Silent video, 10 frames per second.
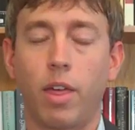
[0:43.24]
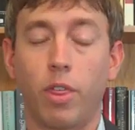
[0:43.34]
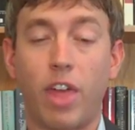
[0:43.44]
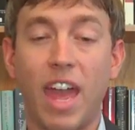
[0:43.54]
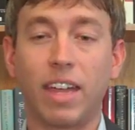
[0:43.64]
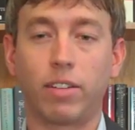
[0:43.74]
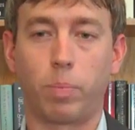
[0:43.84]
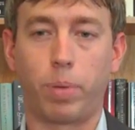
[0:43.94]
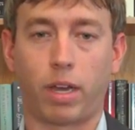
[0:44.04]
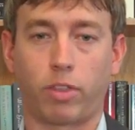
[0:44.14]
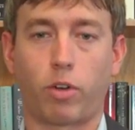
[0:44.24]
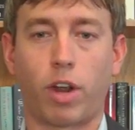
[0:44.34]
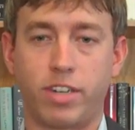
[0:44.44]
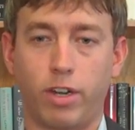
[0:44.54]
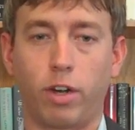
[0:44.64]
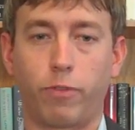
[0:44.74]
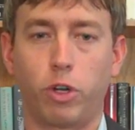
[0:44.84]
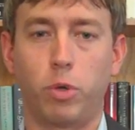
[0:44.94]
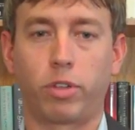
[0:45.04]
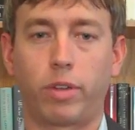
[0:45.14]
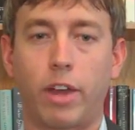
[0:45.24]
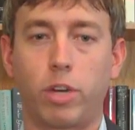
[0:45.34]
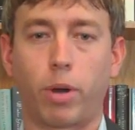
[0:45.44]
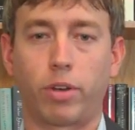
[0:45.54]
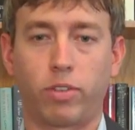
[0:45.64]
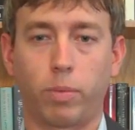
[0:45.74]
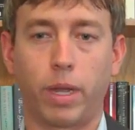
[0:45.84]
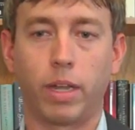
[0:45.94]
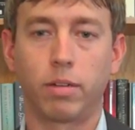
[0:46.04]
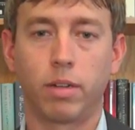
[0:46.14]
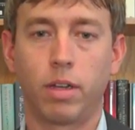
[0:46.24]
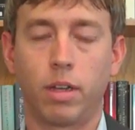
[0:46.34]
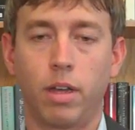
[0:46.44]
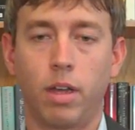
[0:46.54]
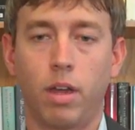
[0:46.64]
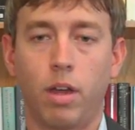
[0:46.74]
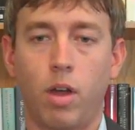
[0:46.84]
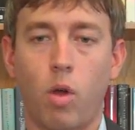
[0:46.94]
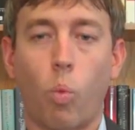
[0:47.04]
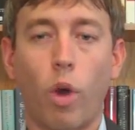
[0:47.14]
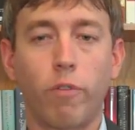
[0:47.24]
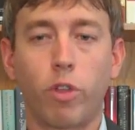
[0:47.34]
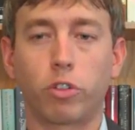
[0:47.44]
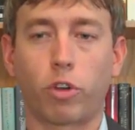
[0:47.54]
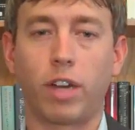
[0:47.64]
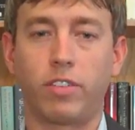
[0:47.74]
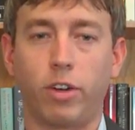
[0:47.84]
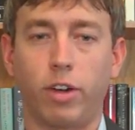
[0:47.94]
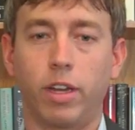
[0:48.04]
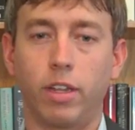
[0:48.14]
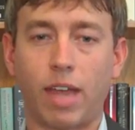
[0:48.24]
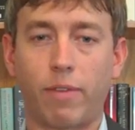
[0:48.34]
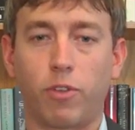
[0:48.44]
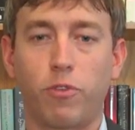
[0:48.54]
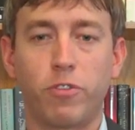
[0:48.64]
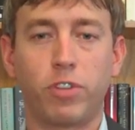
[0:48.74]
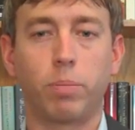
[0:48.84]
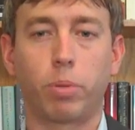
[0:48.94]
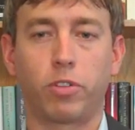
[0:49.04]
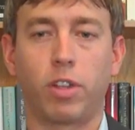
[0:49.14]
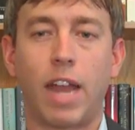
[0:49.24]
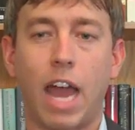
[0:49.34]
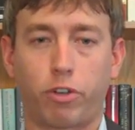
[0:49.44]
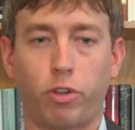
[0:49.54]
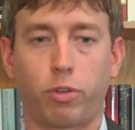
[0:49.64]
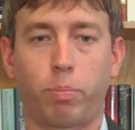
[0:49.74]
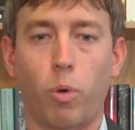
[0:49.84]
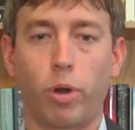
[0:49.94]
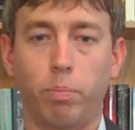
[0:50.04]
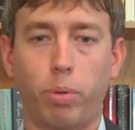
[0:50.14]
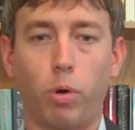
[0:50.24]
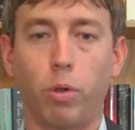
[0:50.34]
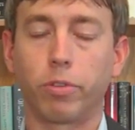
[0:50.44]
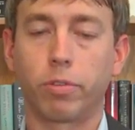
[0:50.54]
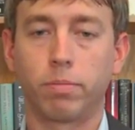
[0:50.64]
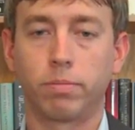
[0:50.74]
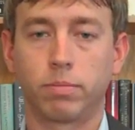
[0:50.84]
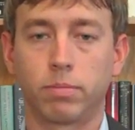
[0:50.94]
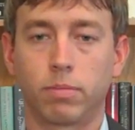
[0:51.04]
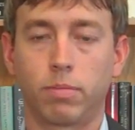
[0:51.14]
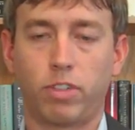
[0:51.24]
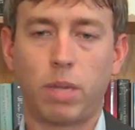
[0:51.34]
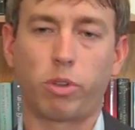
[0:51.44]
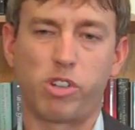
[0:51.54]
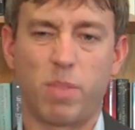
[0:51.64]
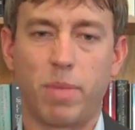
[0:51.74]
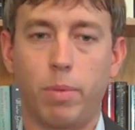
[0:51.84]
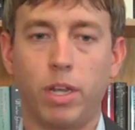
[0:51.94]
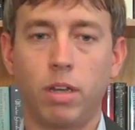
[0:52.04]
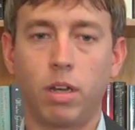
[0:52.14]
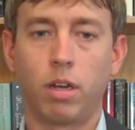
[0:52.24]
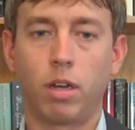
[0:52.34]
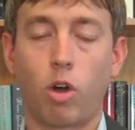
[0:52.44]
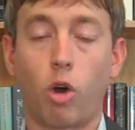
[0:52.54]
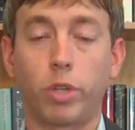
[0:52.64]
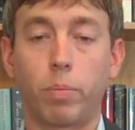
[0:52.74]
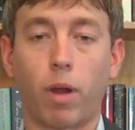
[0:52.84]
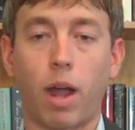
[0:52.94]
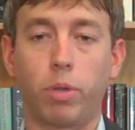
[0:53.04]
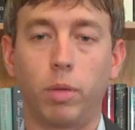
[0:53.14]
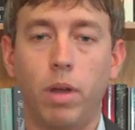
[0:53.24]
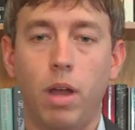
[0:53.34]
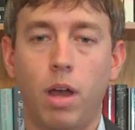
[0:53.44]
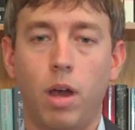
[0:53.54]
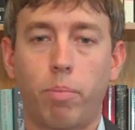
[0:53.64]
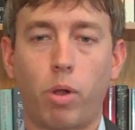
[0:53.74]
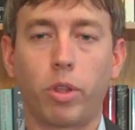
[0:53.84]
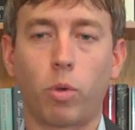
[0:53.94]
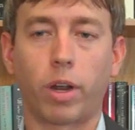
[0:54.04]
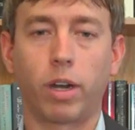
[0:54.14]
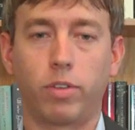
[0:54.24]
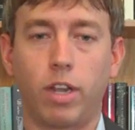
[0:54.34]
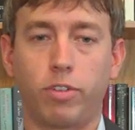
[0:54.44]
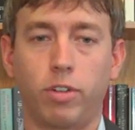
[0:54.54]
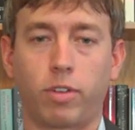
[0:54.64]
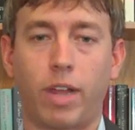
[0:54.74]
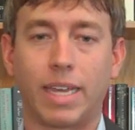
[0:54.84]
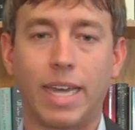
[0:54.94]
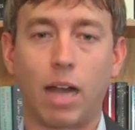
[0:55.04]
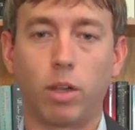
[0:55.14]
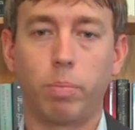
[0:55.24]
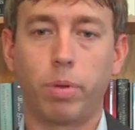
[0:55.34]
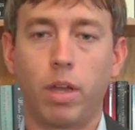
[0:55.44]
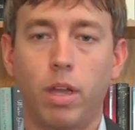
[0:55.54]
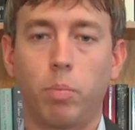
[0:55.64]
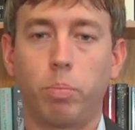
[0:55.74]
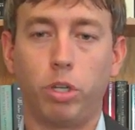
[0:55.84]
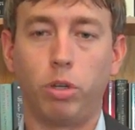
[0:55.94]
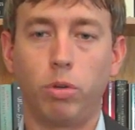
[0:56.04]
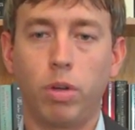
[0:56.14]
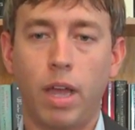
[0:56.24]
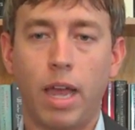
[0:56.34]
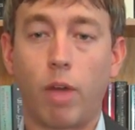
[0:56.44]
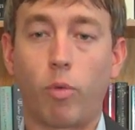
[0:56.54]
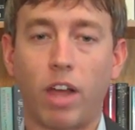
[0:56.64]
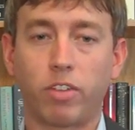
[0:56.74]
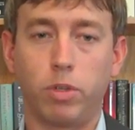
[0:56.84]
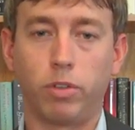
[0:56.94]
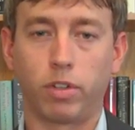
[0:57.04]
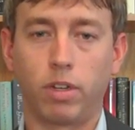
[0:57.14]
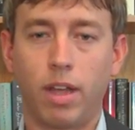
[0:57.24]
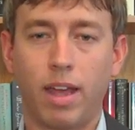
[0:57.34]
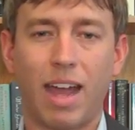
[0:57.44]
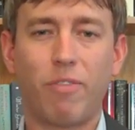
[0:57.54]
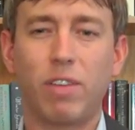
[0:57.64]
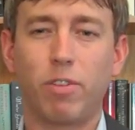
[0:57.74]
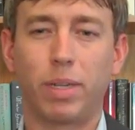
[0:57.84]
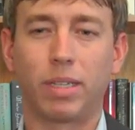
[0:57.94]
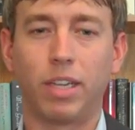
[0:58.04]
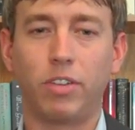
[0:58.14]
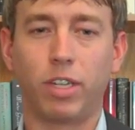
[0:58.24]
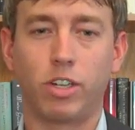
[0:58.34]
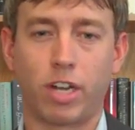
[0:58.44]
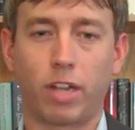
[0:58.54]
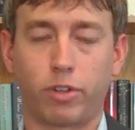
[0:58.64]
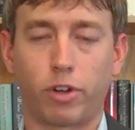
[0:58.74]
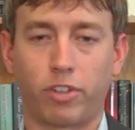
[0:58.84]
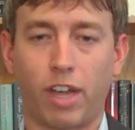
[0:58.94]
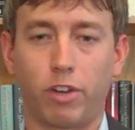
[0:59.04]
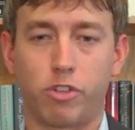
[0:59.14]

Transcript: They get to pick the criteria for who is allowed to participate. One of those criteria is having 15% national support in polls. Seems legit, maybe. Only problem, polling organizations like Gallup, Pew, and Rasmussen haven't even been listing Johnson or Stein as